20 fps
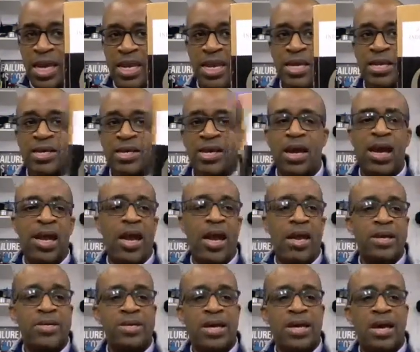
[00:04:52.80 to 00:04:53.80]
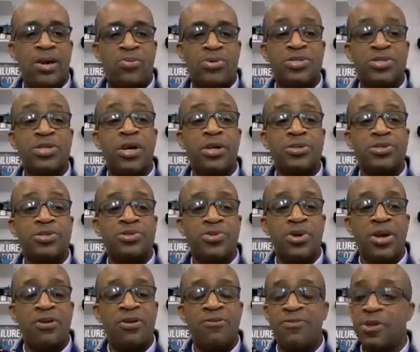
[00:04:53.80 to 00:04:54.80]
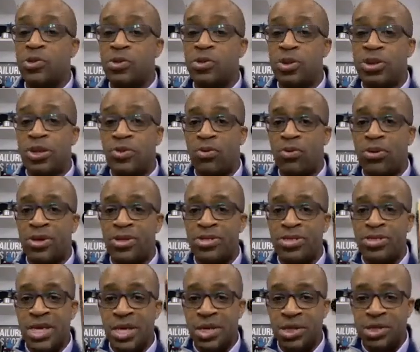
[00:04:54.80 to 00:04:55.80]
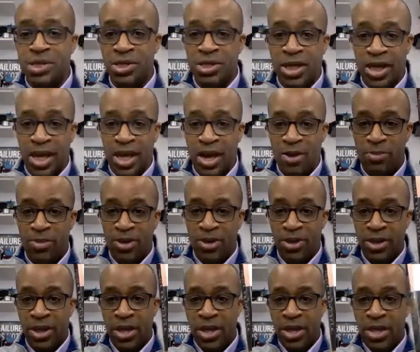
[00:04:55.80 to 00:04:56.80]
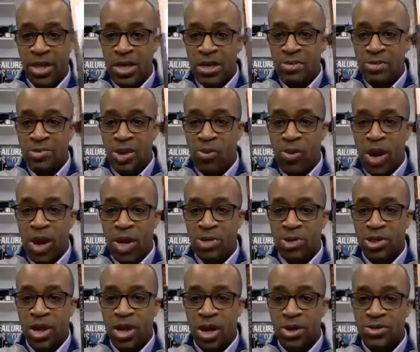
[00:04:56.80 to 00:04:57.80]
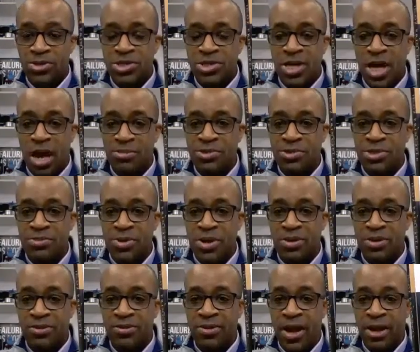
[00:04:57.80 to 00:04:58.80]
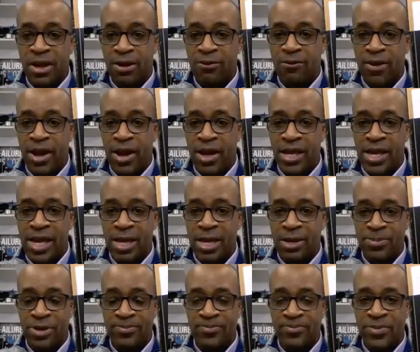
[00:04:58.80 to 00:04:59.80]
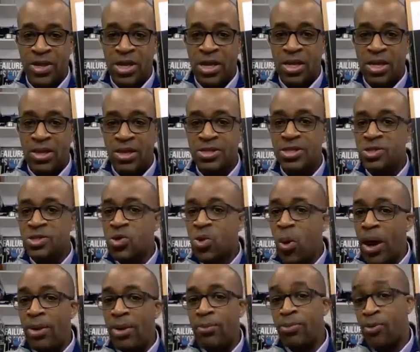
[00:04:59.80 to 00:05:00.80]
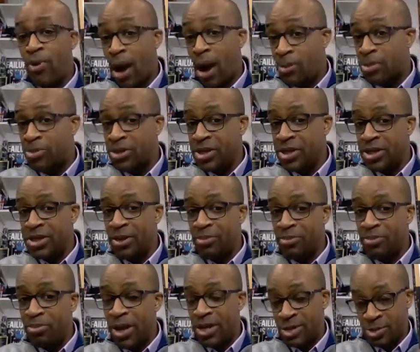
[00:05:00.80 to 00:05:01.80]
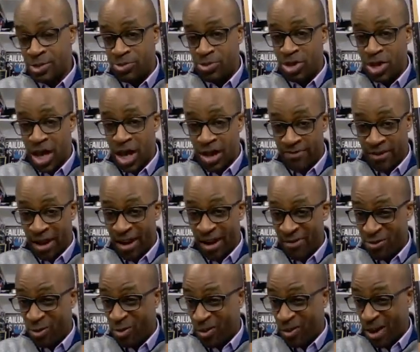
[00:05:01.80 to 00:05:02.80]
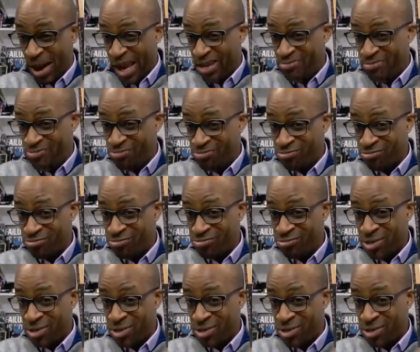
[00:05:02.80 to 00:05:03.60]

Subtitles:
Getting and Results Through Individual and Organizational Accountability by Roger Connors, Tom Smith, and Craig Hickman. This is quite probably the best book I've ever read